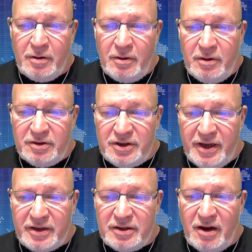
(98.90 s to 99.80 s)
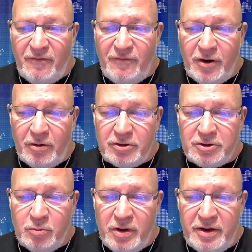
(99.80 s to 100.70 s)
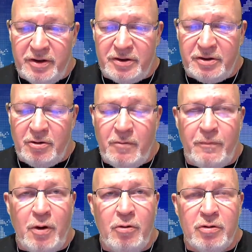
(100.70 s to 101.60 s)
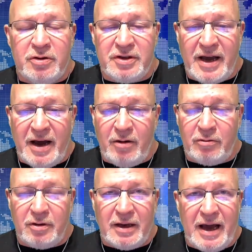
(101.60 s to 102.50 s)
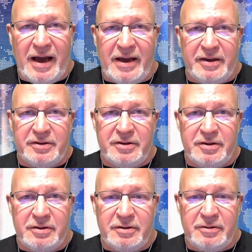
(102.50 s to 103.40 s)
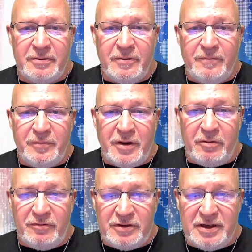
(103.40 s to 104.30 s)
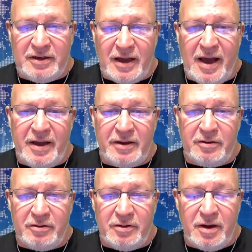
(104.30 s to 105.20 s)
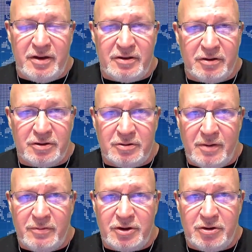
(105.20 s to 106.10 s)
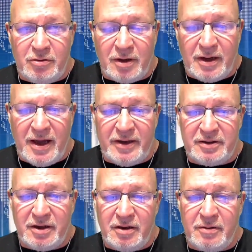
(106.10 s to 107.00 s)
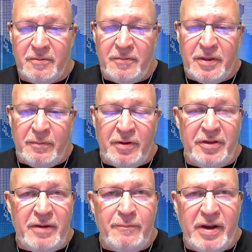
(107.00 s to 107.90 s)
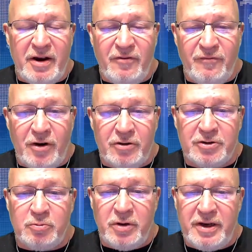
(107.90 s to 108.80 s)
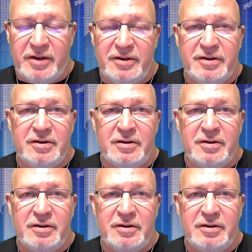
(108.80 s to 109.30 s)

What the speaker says: Six, a false witness who pours out lies. Now, we've seen lying is also number two, a lying tongue, but they bear false witness